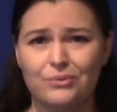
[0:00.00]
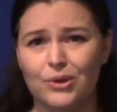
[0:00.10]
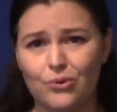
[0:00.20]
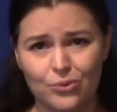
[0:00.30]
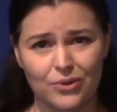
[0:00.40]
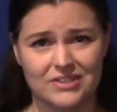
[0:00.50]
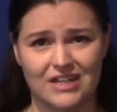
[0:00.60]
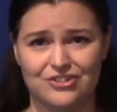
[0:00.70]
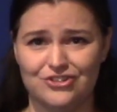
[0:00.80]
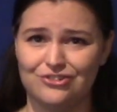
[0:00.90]
We all want
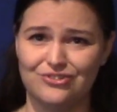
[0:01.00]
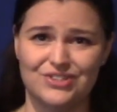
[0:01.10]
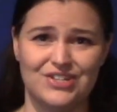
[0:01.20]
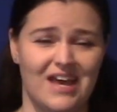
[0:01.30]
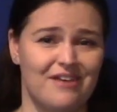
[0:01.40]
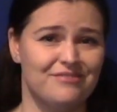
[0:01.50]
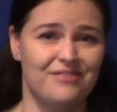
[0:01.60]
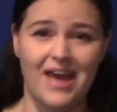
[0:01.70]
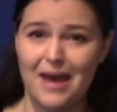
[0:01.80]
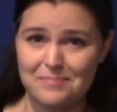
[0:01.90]
our children to have
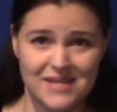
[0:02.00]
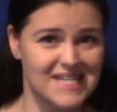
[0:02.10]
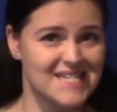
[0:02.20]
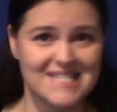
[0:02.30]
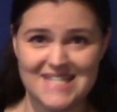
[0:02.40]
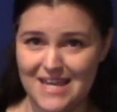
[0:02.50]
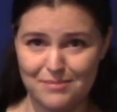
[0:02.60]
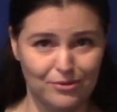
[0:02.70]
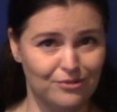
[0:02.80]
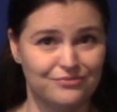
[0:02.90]
happy,
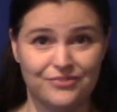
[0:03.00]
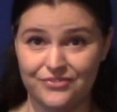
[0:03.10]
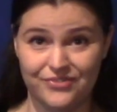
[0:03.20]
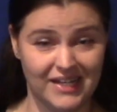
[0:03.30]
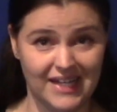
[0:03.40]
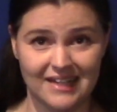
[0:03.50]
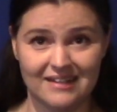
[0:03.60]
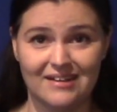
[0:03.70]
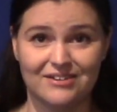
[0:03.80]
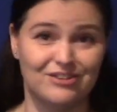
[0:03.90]
stable,
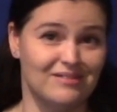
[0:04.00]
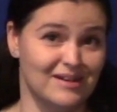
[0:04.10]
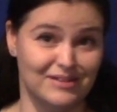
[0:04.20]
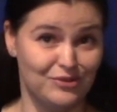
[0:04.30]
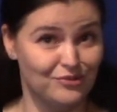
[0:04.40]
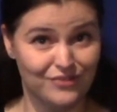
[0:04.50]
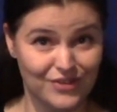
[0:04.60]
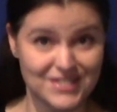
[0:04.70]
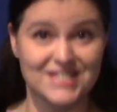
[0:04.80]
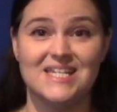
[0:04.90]
fulfilling
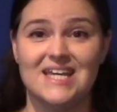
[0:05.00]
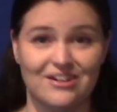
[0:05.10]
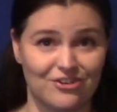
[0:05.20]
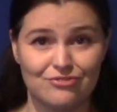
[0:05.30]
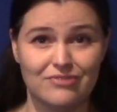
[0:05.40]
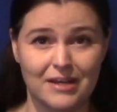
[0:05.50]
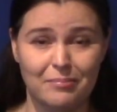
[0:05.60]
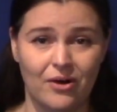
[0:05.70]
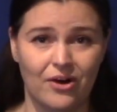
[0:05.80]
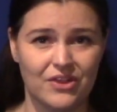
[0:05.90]
university and career
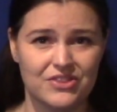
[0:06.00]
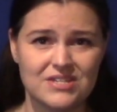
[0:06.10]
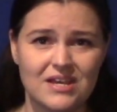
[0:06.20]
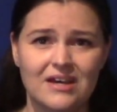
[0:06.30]
paths,